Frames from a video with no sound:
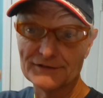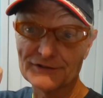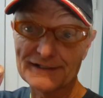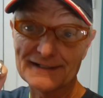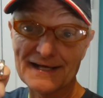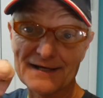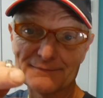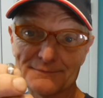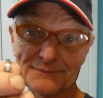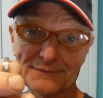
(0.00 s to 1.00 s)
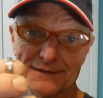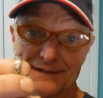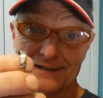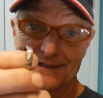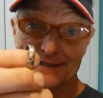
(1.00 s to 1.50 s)
Look at that
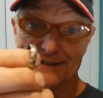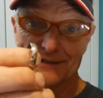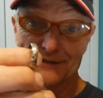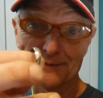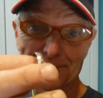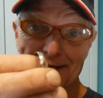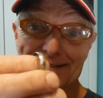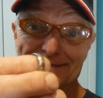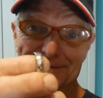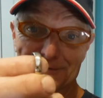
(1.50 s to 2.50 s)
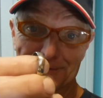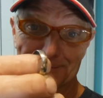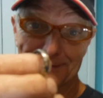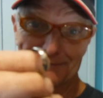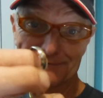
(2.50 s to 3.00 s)
it held up nicely to the
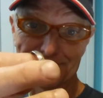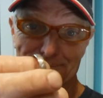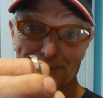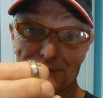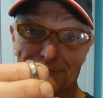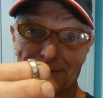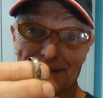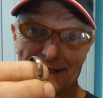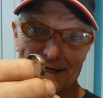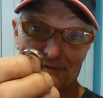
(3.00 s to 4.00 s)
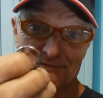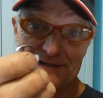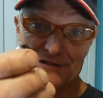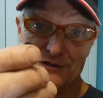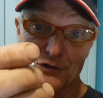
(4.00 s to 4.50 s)
buff and buff right out. I didn't
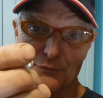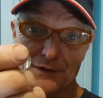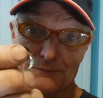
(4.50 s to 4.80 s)
finish all the way